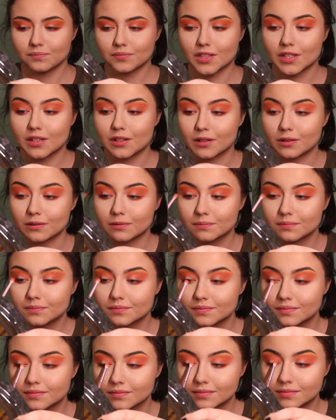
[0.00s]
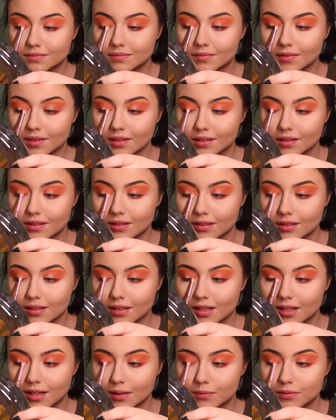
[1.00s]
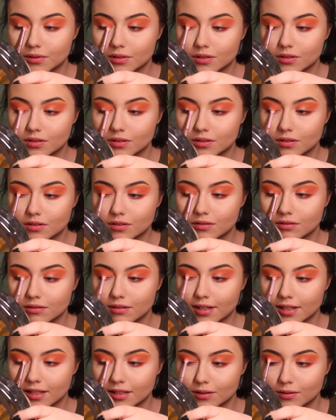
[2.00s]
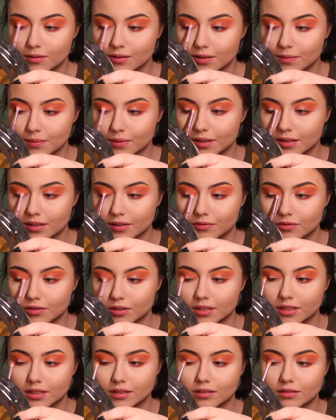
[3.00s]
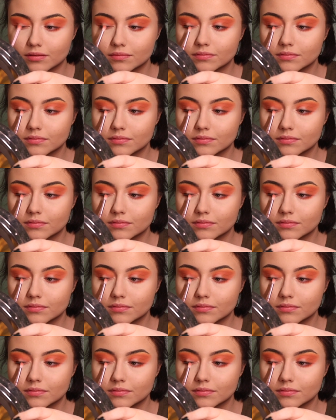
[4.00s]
you know, I'm trying to do something different here.